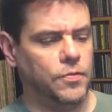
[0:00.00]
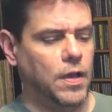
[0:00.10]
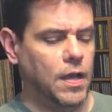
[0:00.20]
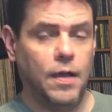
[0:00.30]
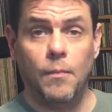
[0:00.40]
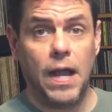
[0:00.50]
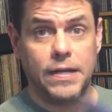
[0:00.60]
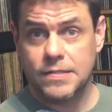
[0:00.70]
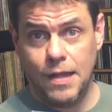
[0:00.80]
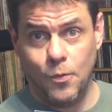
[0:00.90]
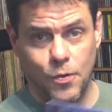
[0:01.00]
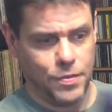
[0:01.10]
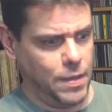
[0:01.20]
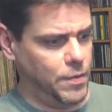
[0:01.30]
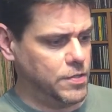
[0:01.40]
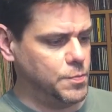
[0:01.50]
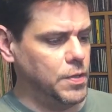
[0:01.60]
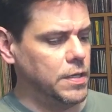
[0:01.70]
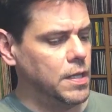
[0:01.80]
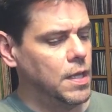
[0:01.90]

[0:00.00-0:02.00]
So uh, mine is not worth that much.